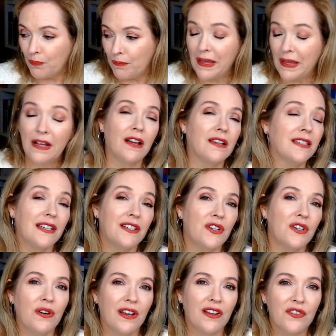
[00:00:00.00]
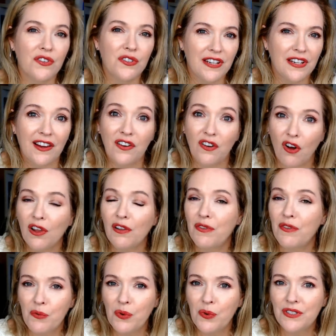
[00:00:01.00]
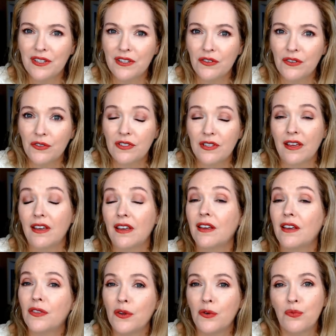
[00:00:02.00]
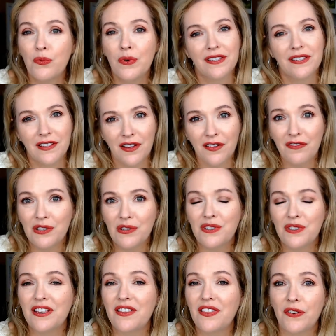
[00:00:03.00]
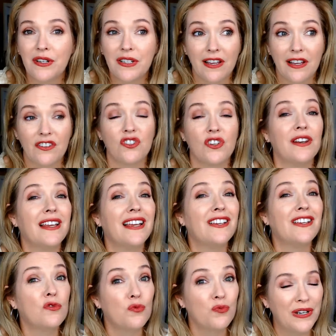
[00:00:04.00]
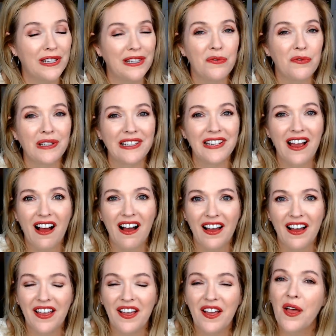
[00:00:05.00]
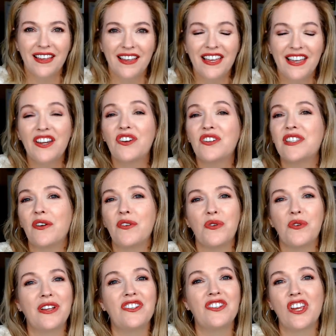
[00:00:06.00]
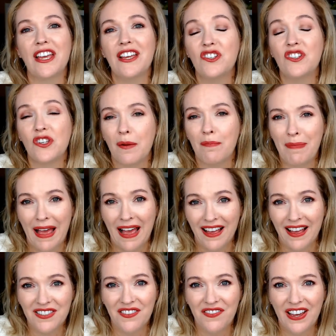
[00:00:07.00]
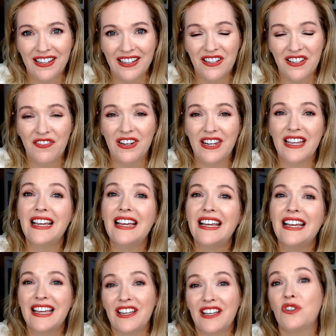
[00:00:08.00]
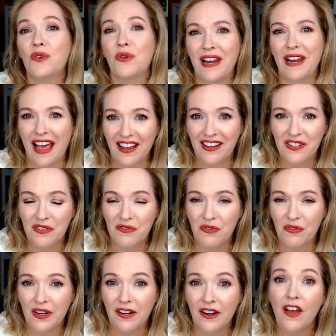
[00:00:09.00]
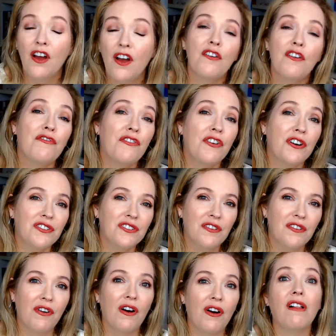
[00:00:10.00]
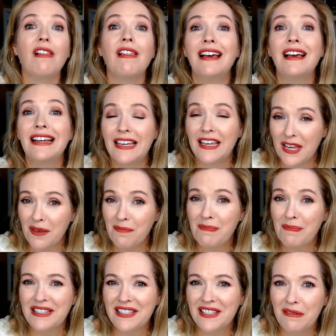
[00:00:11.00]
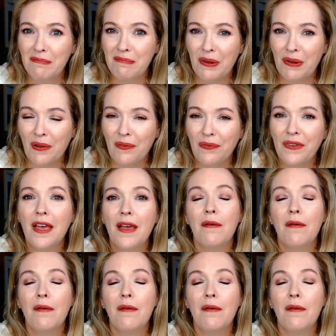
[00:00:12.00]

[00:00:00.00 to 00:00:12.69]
Because they don't understand all of the words that you're saying, the risk of losing their attention is really high. Here's how you can change a passive activity into an active one. First of all, keep it simple.